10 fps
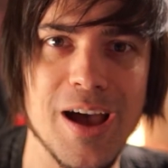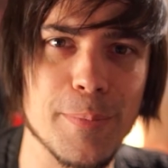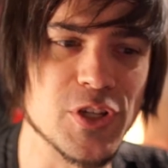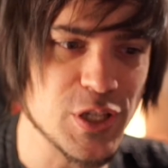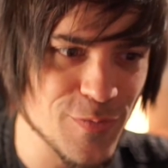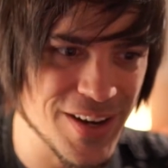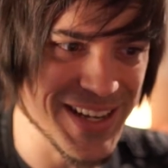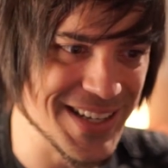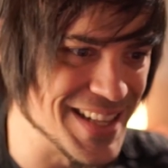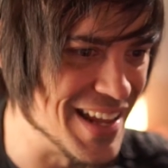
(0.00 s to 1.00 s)
I'm gonna see if I can
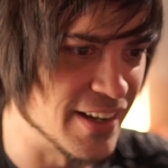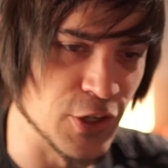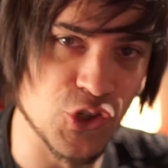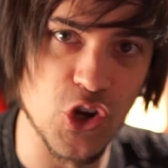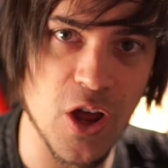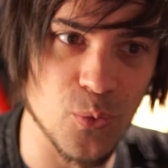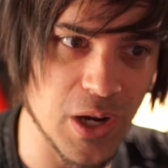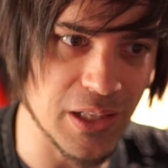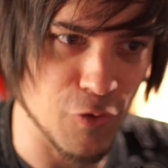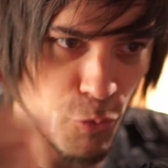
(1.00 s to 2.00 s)
get to that like John
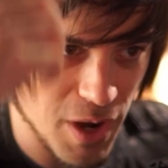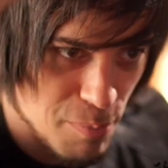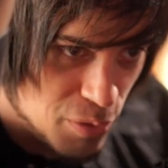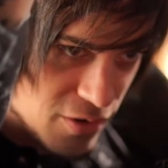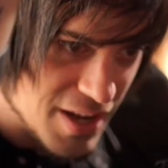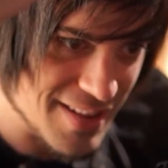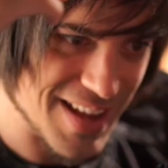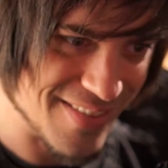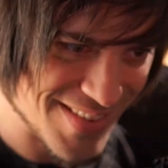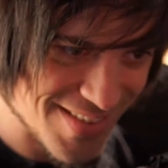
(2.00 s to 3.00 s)
Wick level, man. Park that
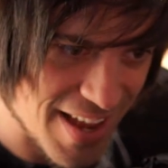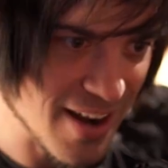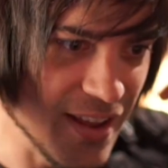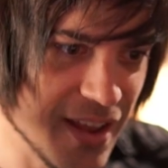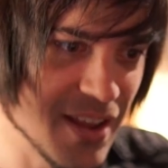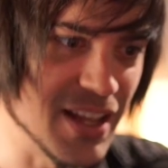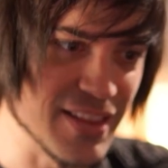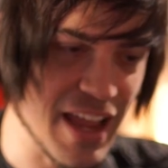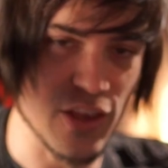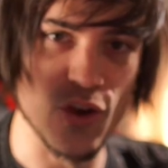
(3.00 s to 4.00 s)
down the side, get
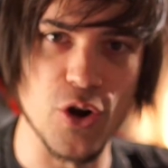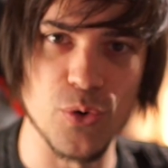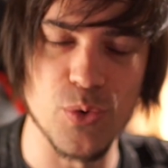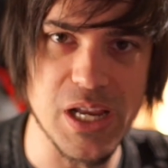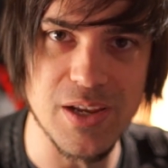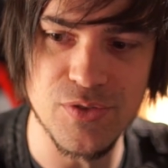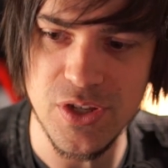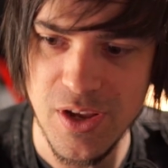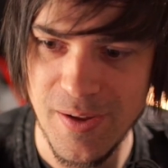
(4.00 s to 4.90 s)
that Keanu Reeves.